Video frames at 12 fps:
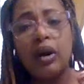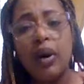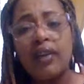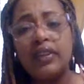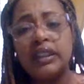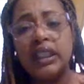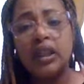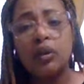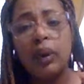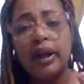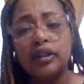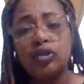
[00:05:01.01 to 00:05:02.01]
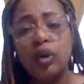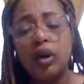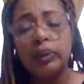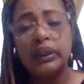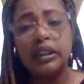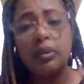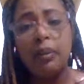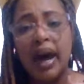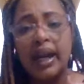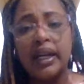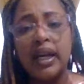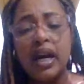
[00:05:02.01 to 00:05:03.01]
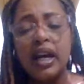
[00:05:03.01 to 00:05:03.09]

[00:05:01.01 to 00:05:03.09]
gonna have to set the record straight with somebody,